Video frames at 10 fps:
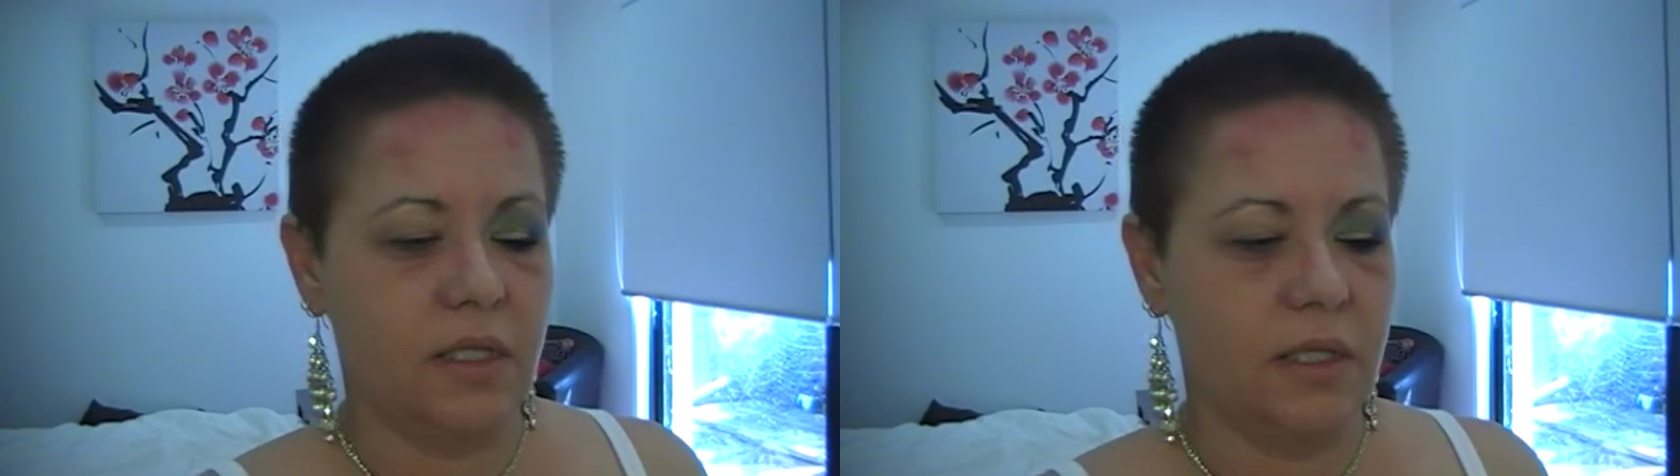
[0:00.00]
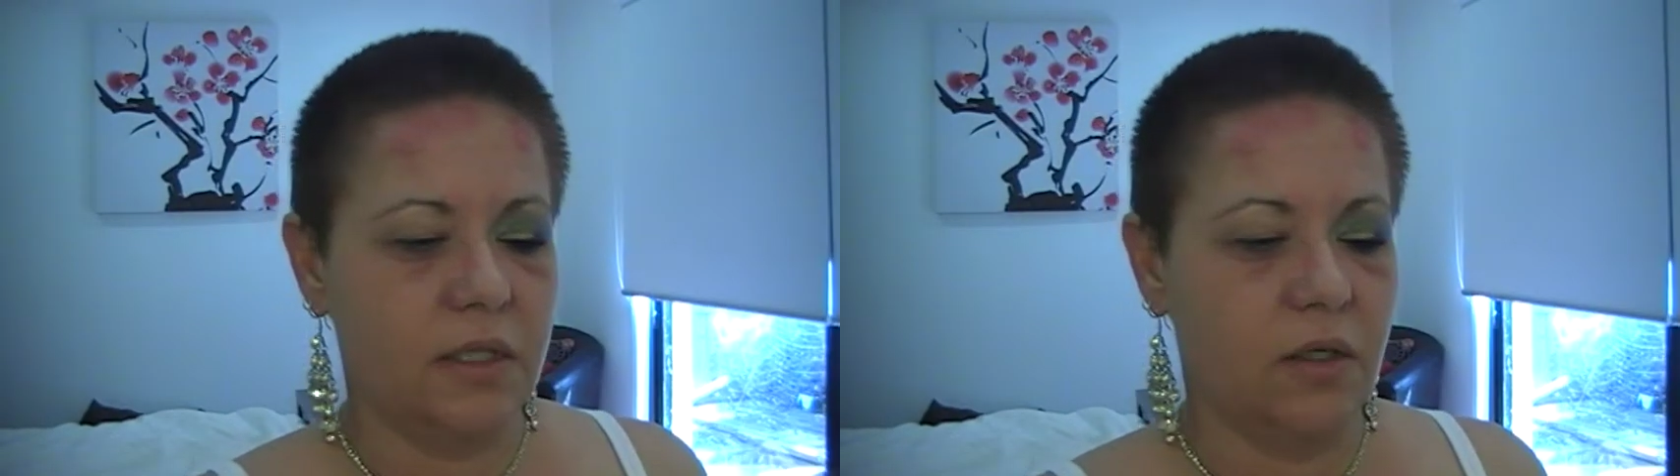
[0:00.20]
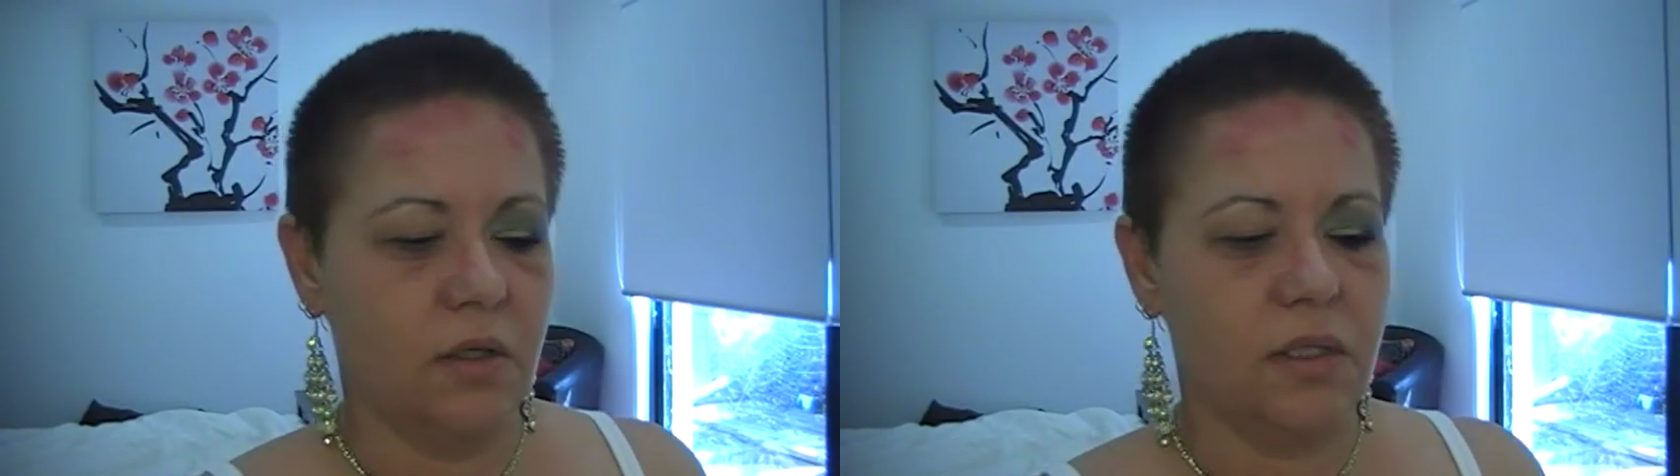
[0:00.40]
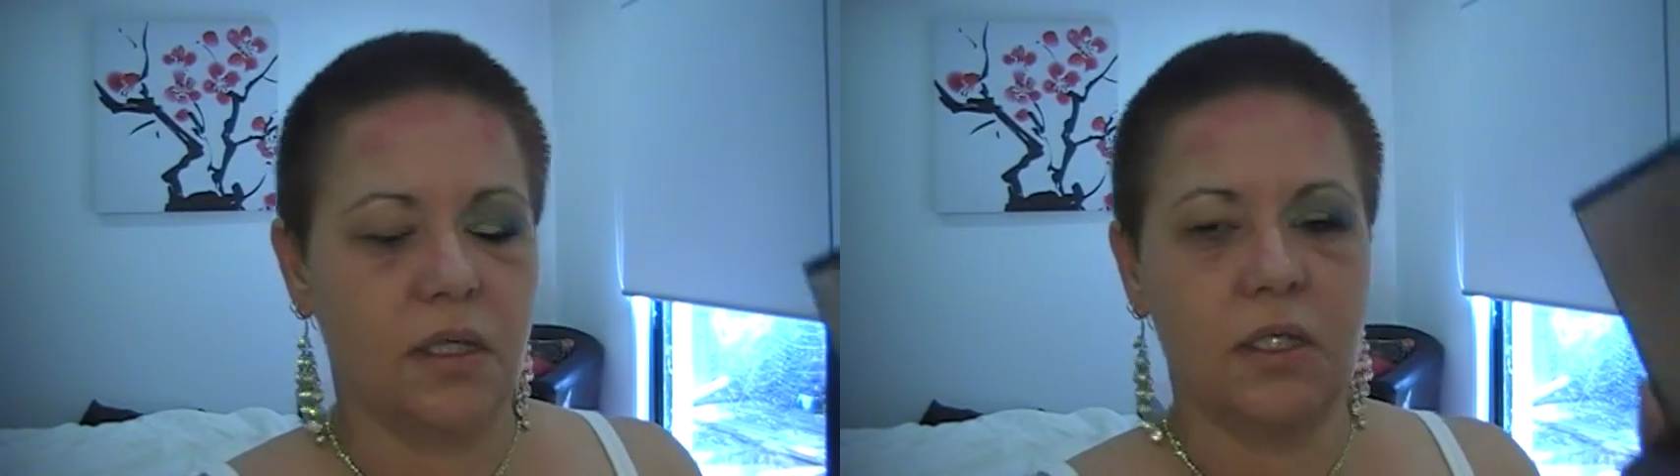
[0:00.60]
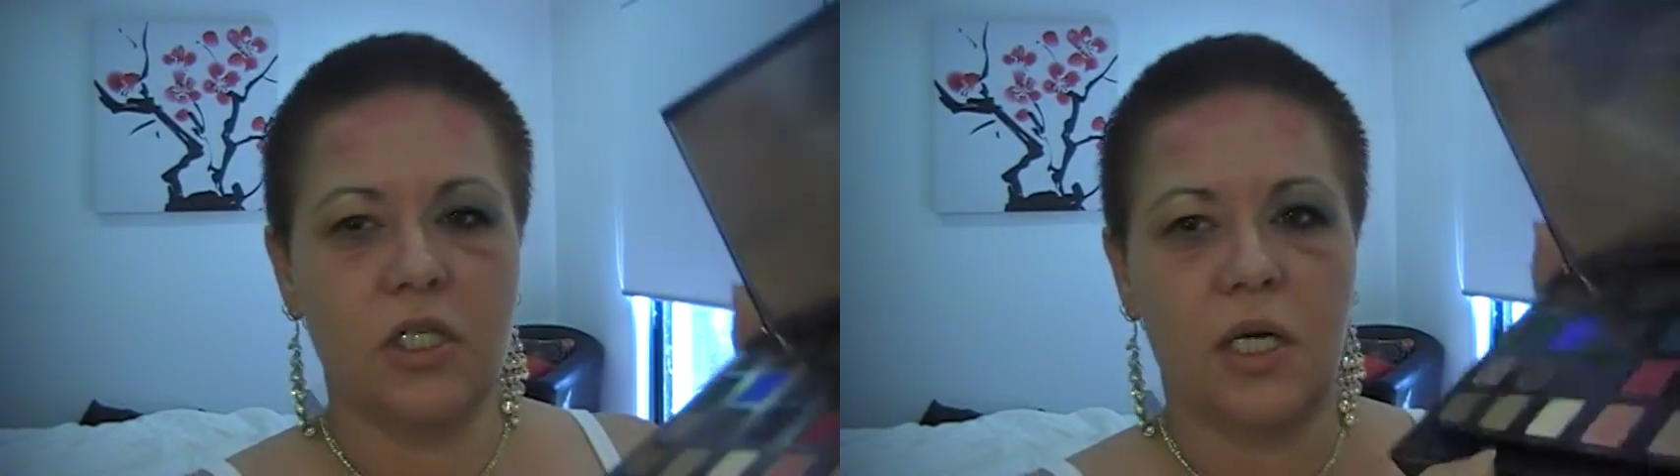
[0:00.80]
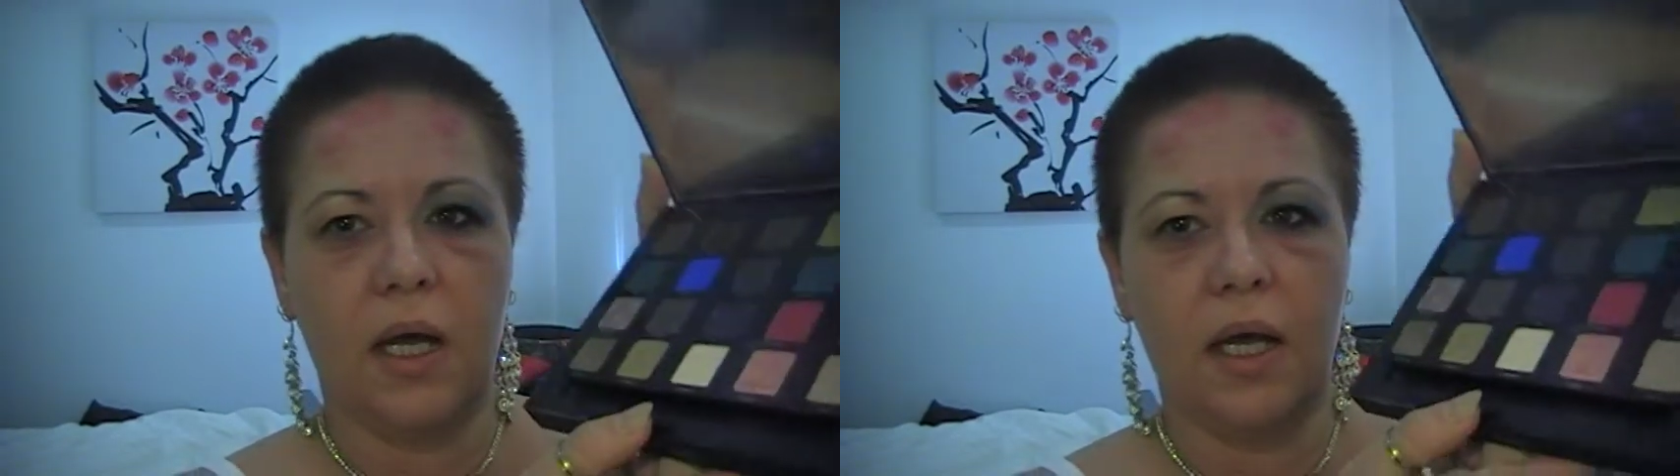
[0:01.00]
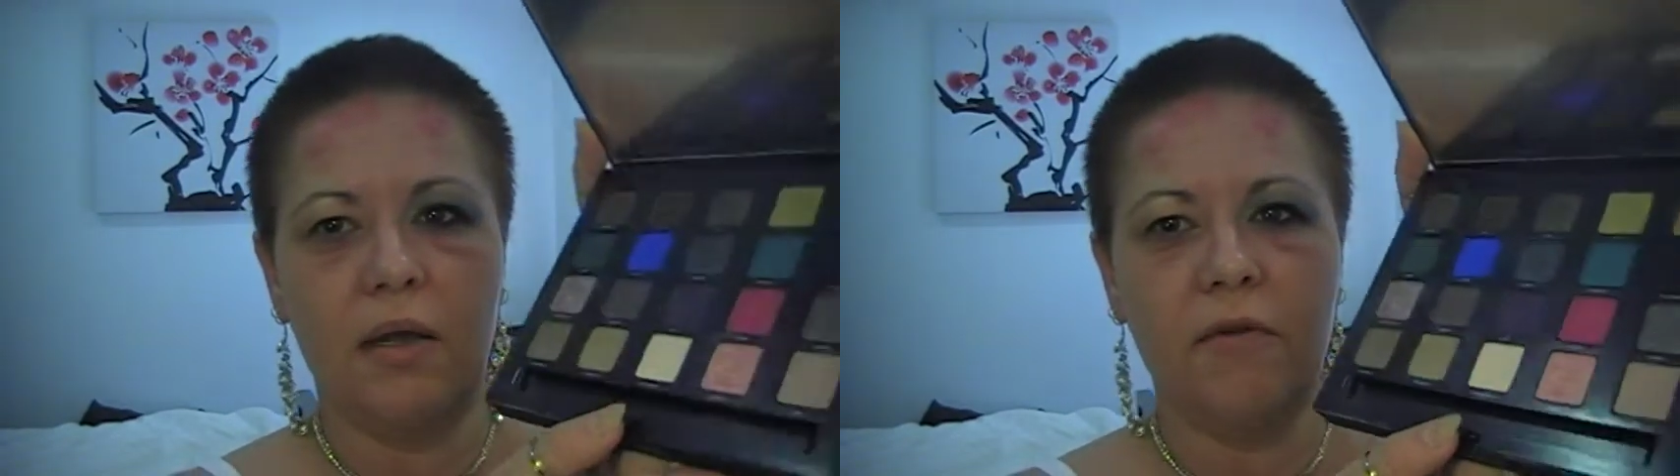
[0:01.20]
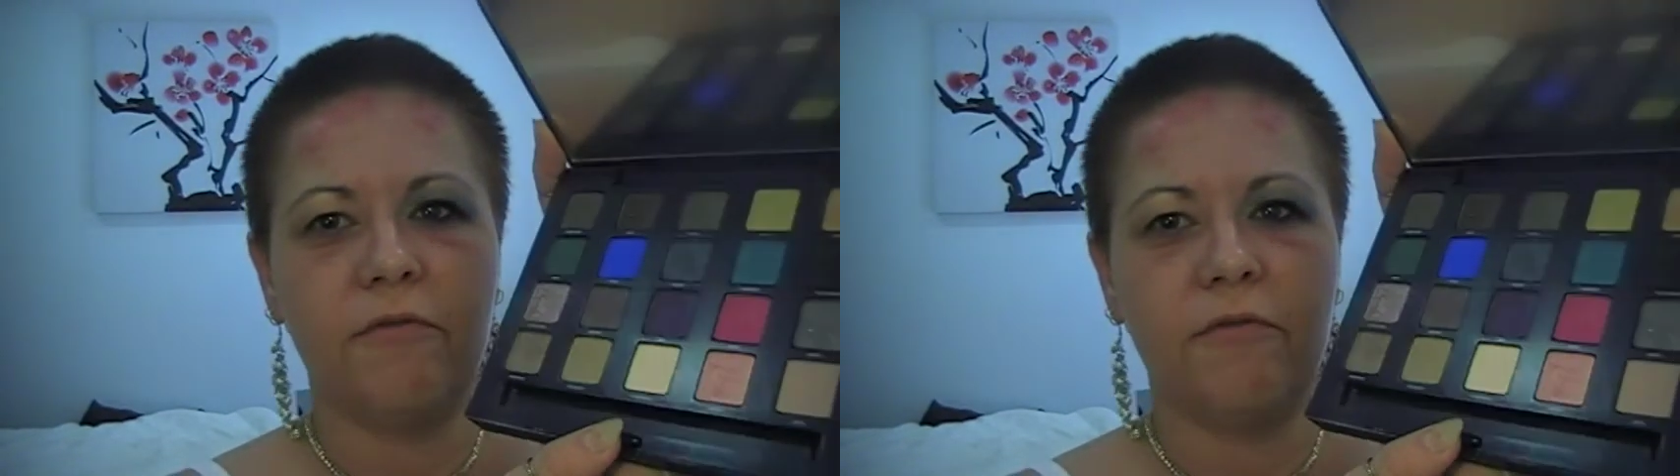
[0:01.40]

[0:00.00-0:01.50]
and it's got such a